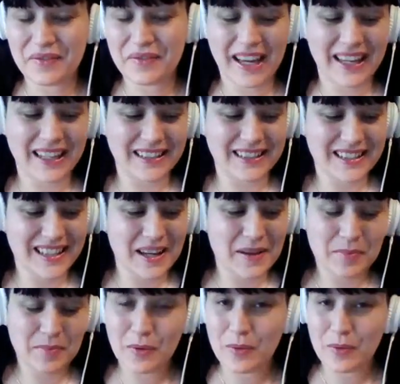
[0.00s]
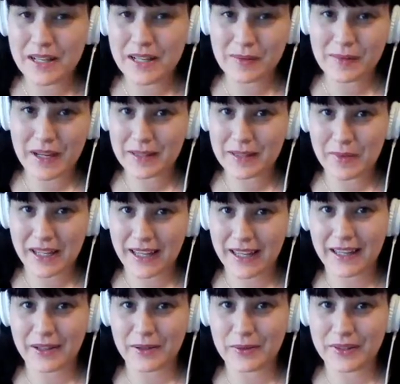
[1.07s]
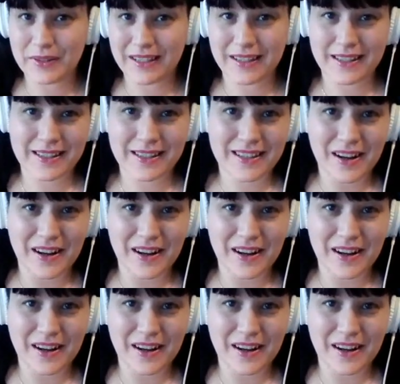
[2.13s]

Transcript: and that bit always makes me giggle because